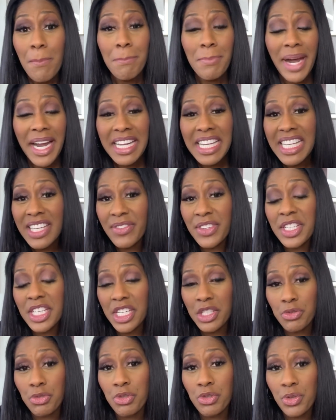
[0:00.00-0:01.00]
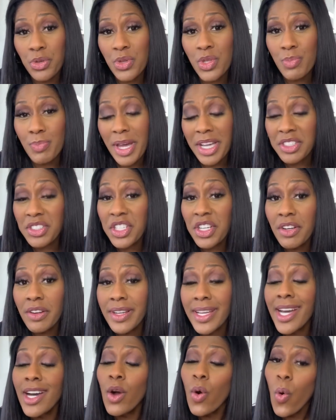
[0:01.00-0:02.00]
might even introduce
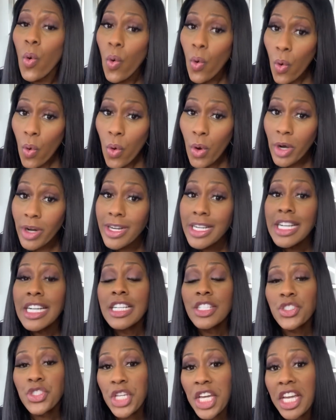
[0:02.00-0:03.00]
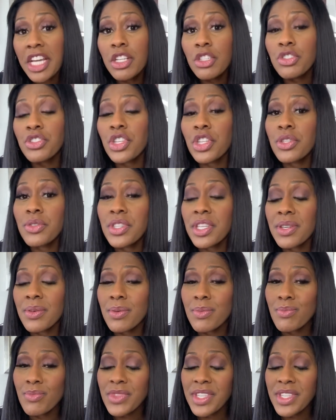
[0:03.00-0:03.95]
bacteria or change the, the,